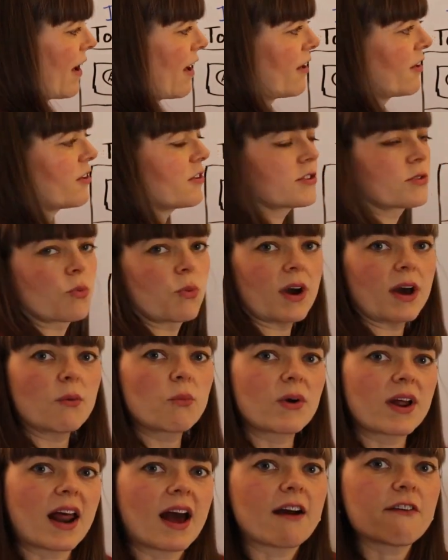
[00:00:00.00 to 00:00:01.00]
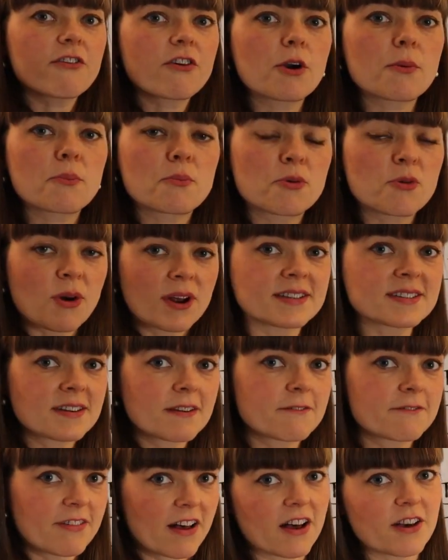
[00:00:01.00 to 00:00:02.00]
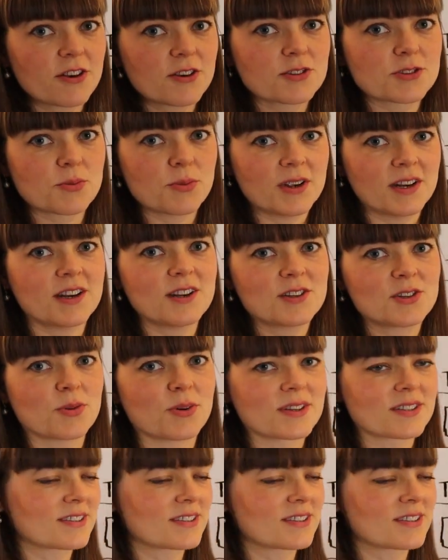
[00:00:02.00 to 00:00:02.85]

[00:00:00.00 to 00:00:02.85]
values, whatever present values we need to